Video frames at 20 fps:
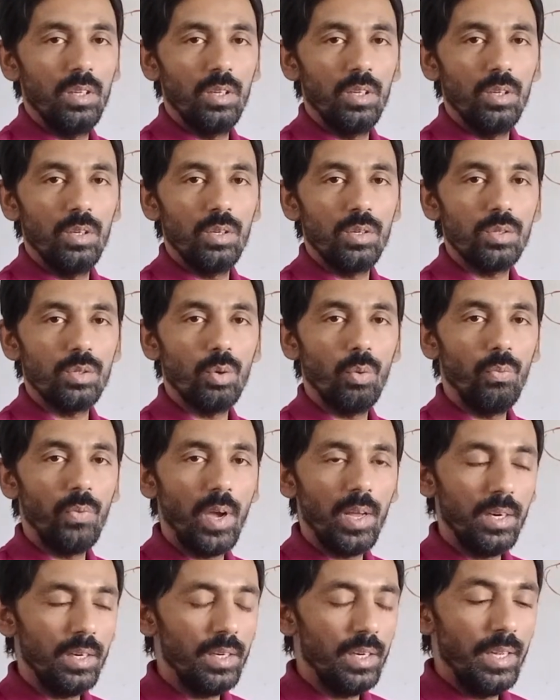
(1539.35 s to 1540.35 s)
So when
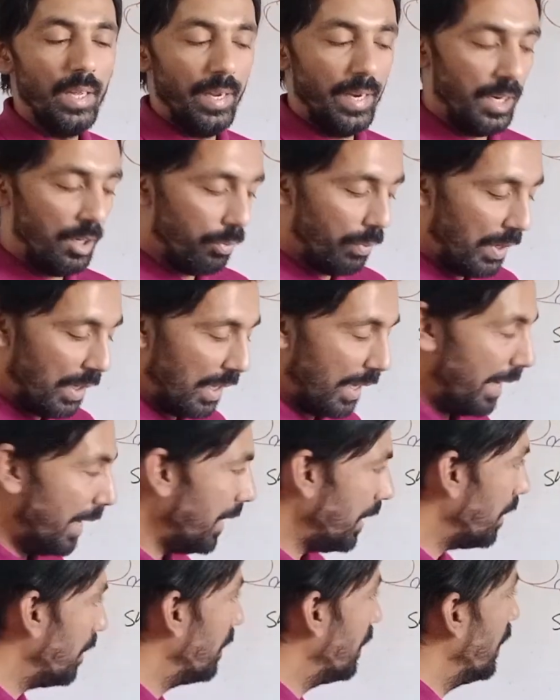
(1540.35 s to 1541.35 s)
it will hit
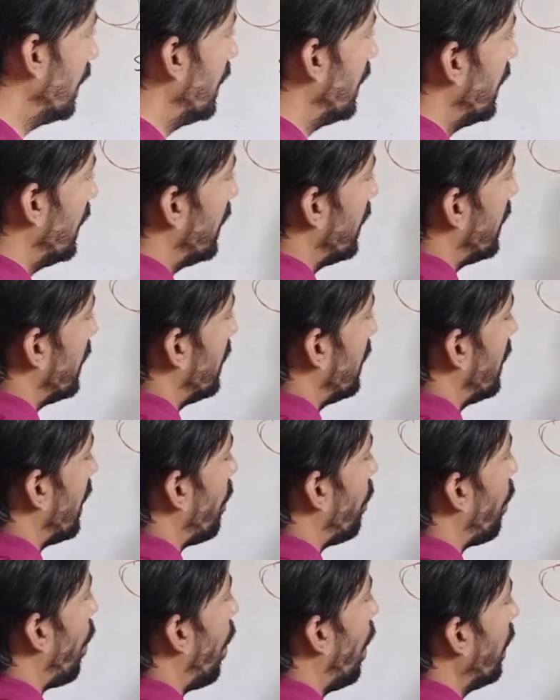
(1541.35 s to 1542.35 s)
the
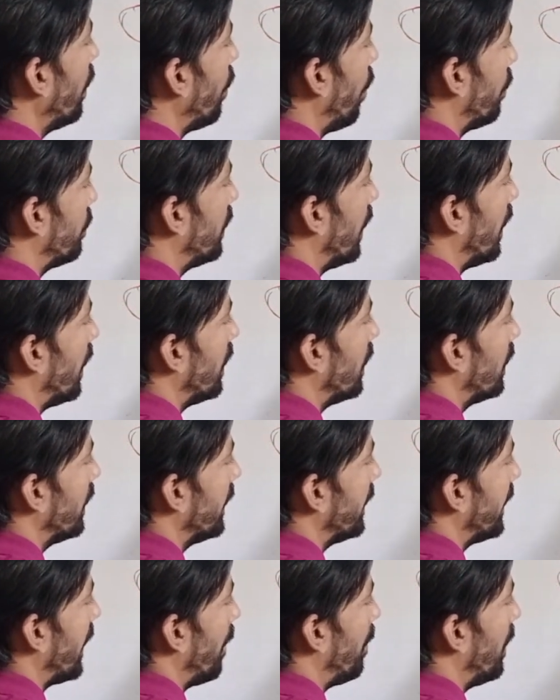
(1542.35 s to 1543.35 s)
wall of the
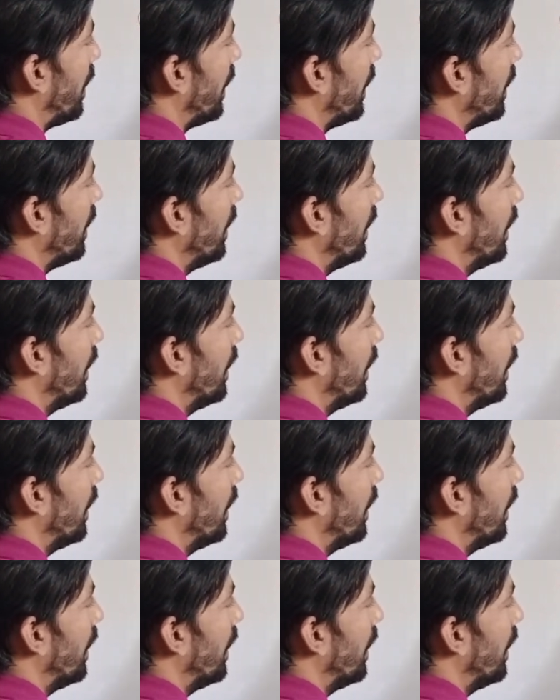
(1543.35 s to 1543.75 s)
capillary,